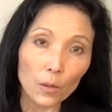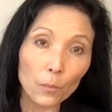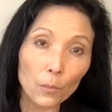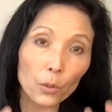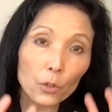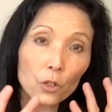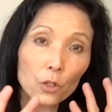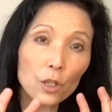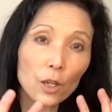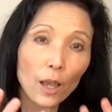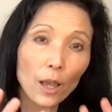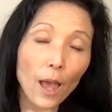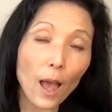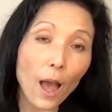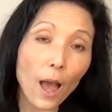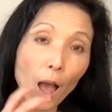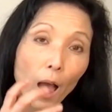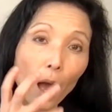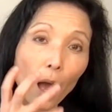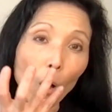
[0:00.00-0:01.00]
Push it
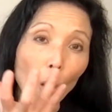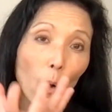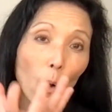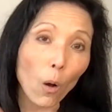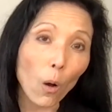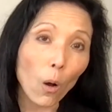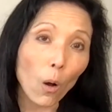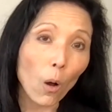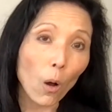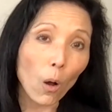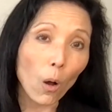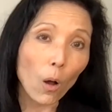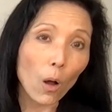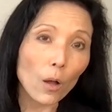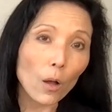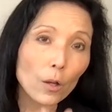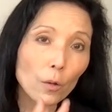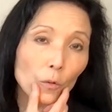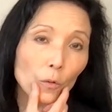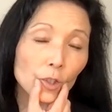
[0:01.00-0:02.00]
out.
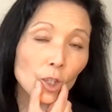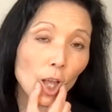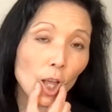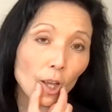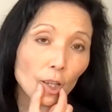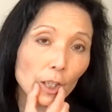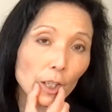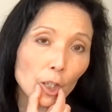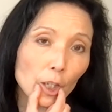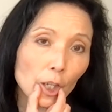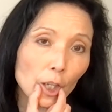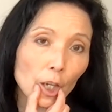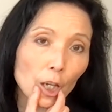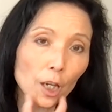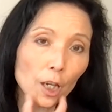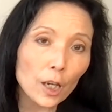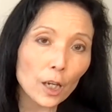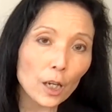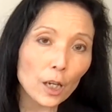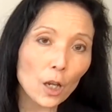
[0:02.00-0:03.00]
Not
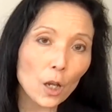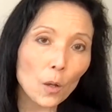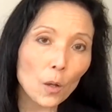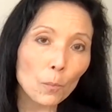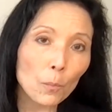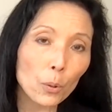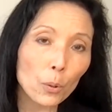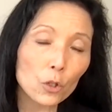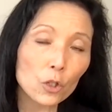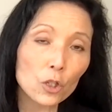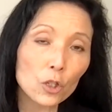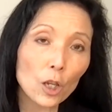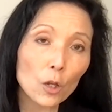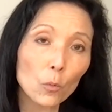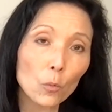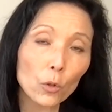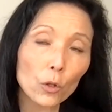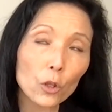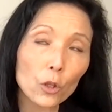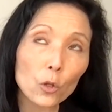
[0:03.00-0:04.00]
here. Push it
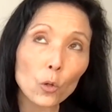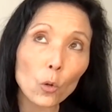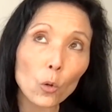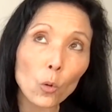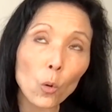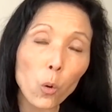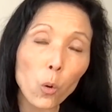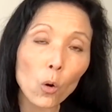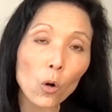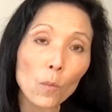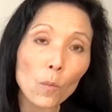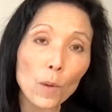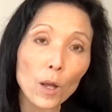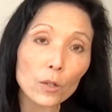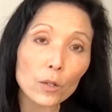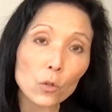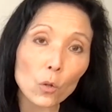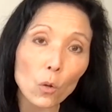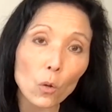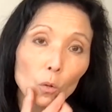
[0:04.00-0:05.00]
with your core
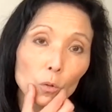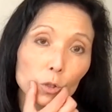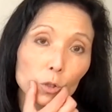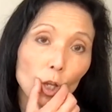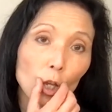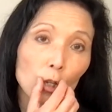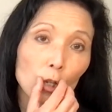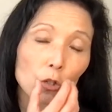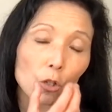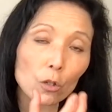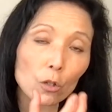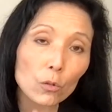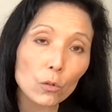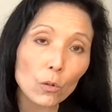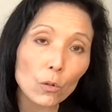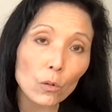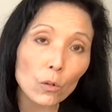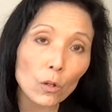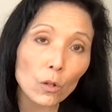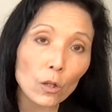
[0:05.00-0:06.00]
muscles and just
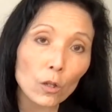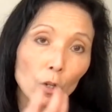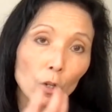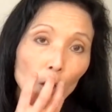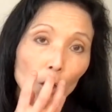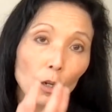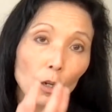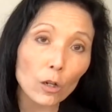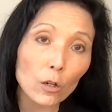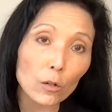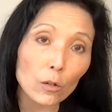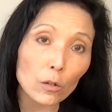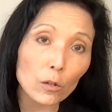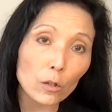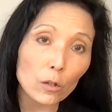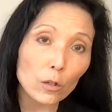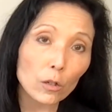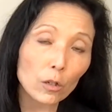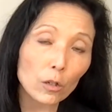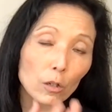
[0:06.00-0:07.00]
let it out.
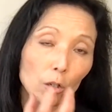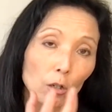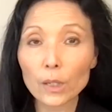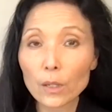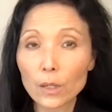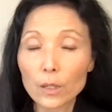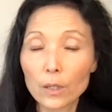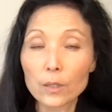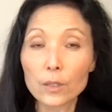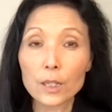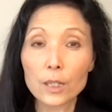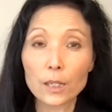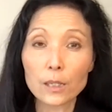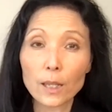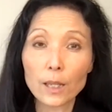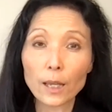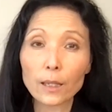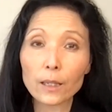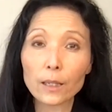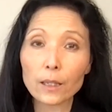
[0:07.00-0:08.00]
Just
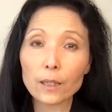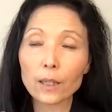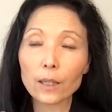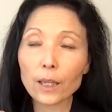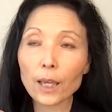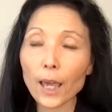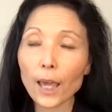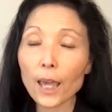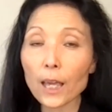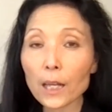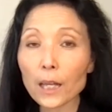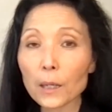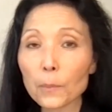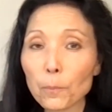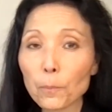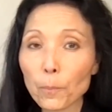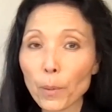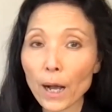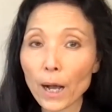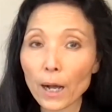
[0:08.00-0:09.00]
like cake
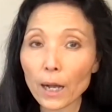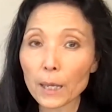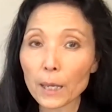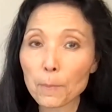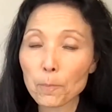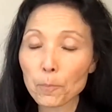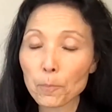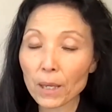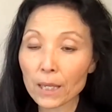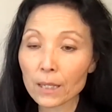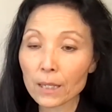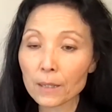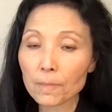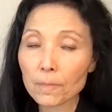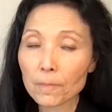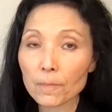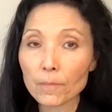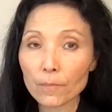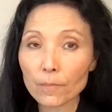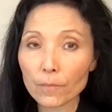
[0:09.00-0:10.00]
piping,
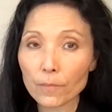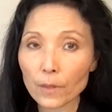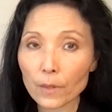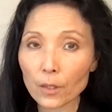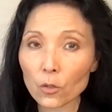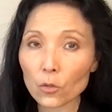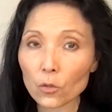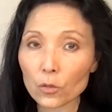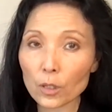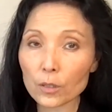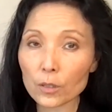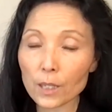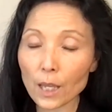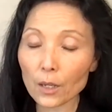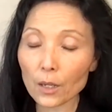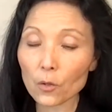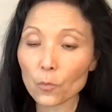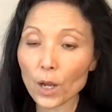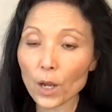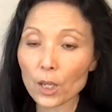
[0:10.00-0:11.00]
the
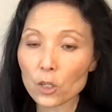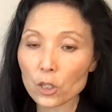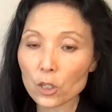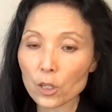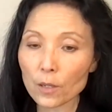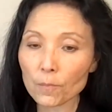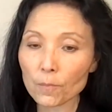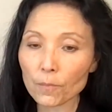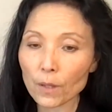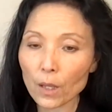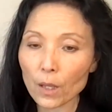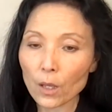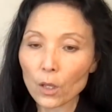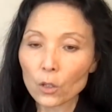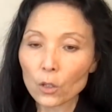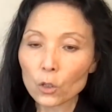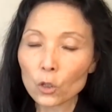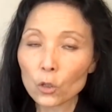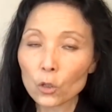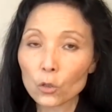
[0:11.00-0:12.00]
decoration.
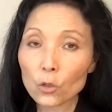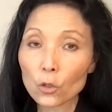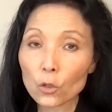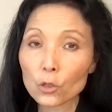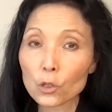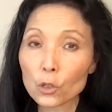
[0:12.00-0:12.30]
You don't